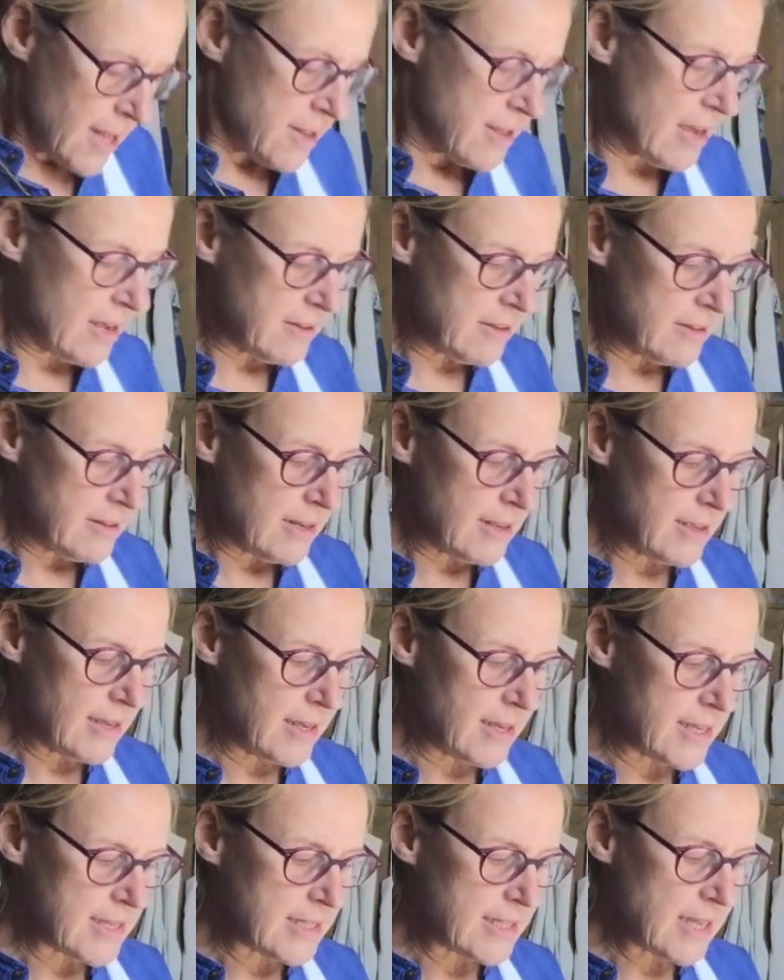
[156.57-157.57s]
The other thing
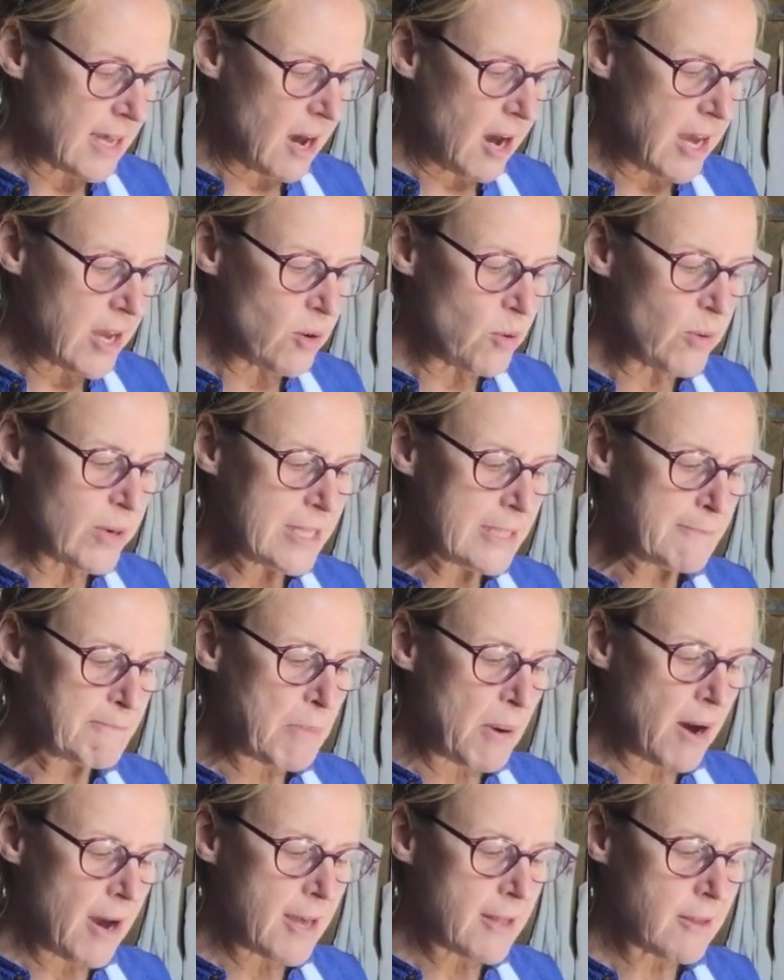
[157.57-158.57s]
is that I always
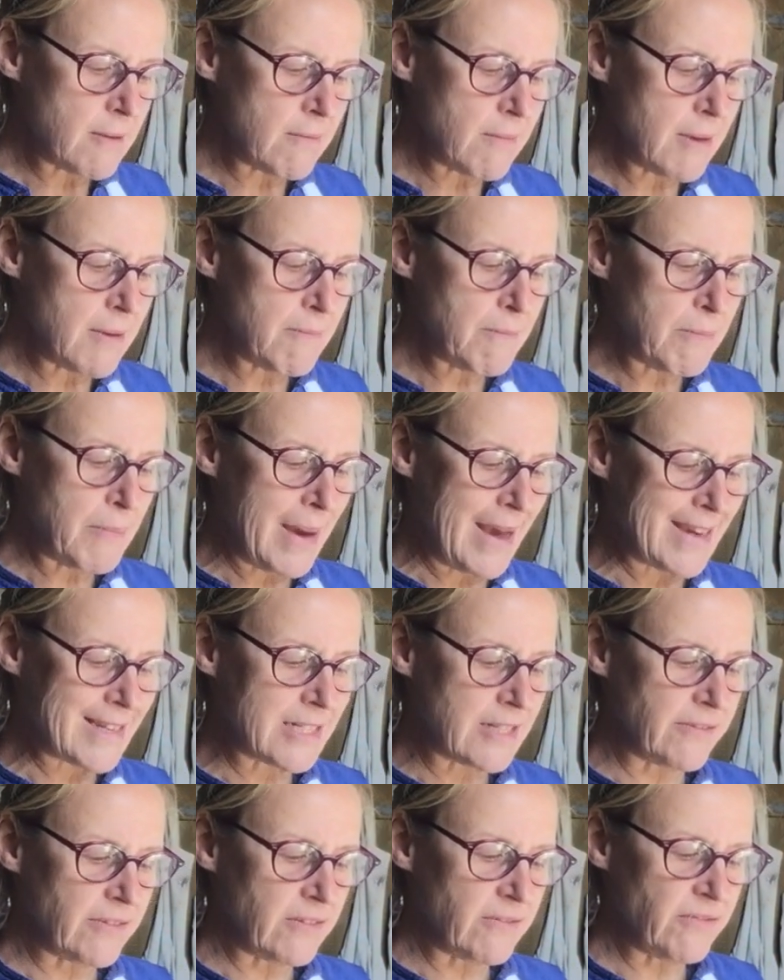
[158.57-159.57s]
buy them in
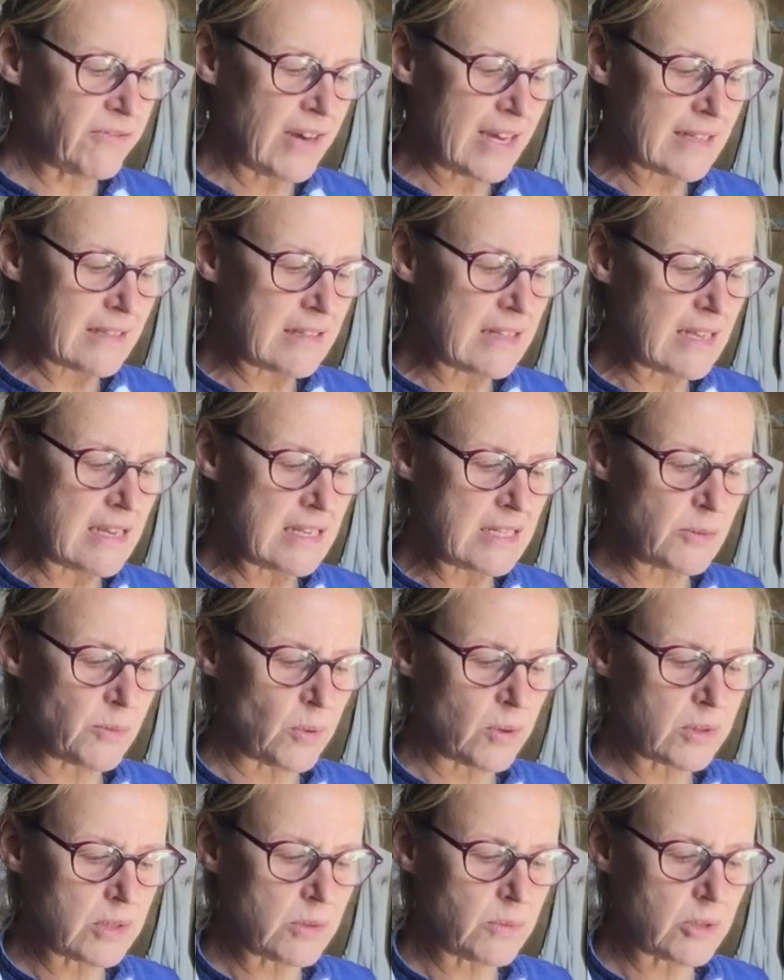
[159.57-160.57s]
packs. In fact, these
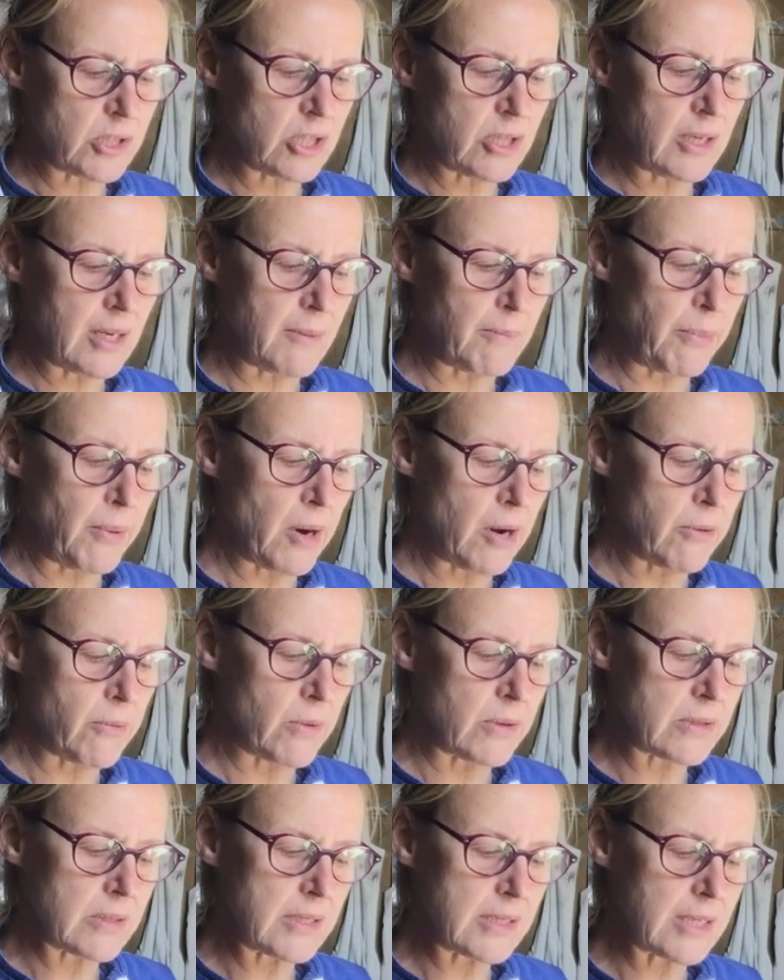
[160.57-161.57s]
ones, which are Knit Pro
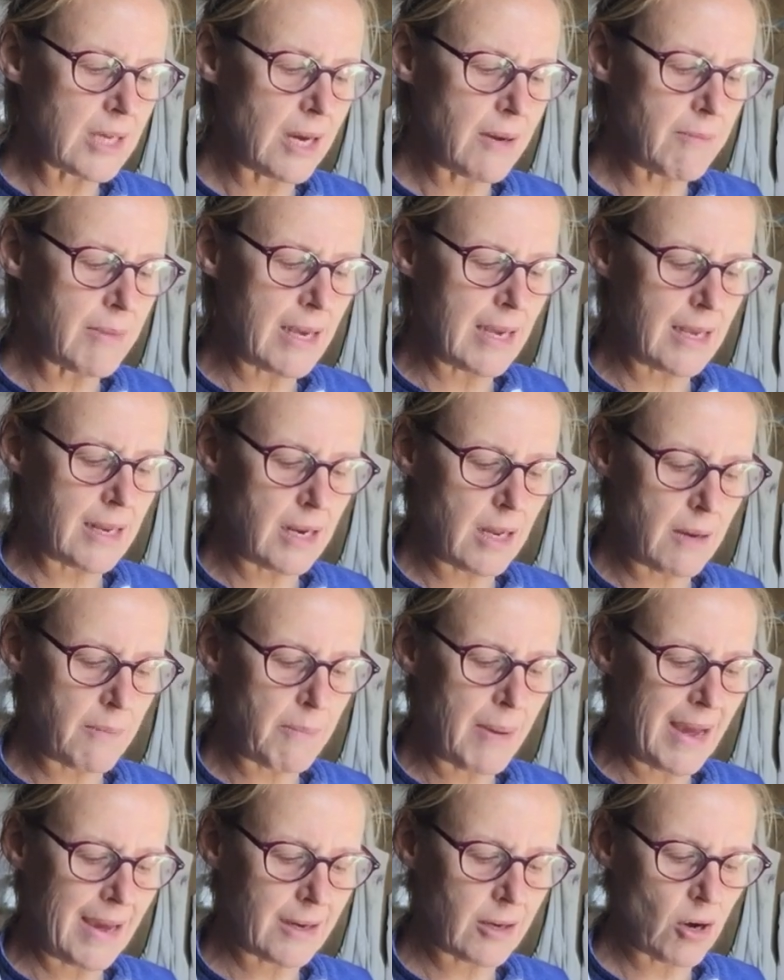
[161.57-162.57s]
ones, come in a
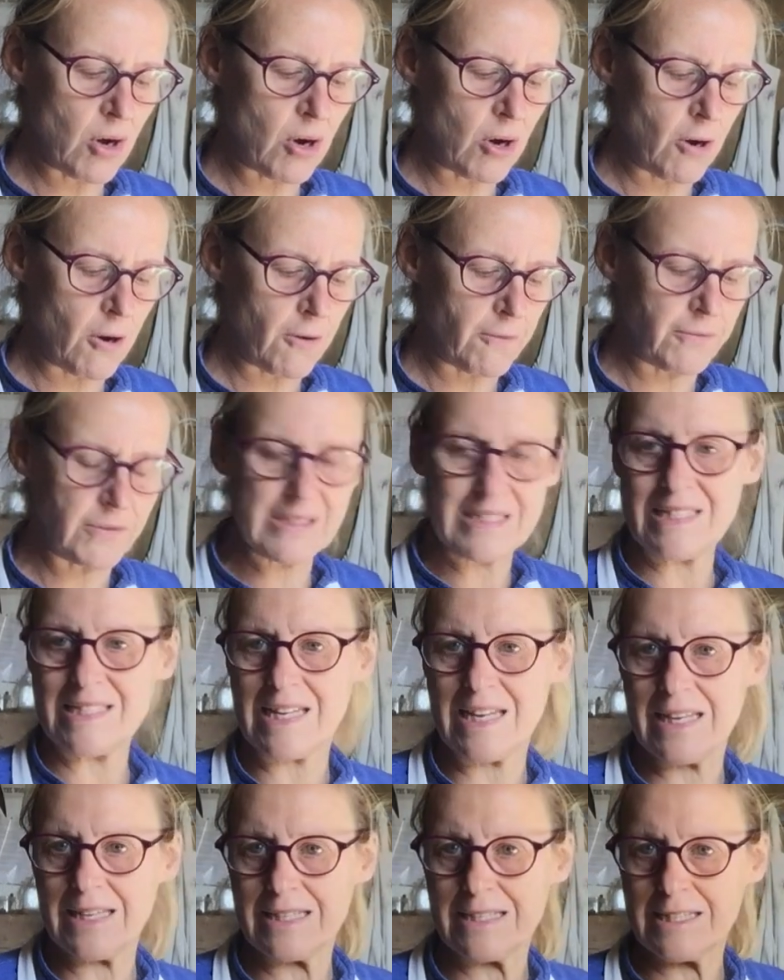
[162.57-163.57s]
pack of
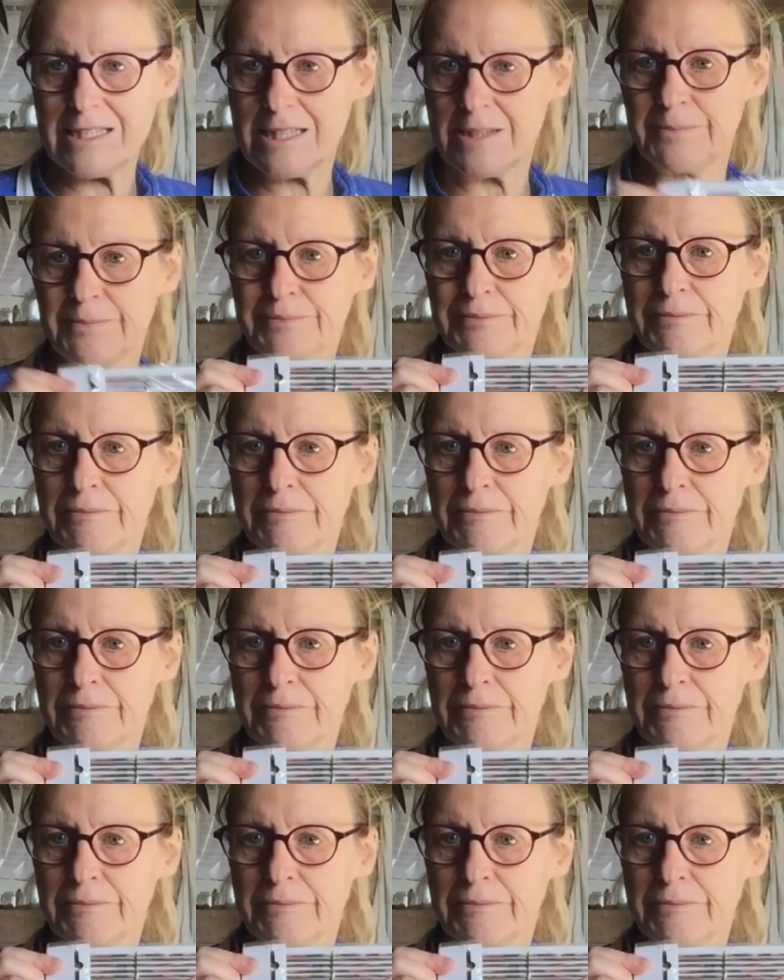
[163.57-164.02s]
6.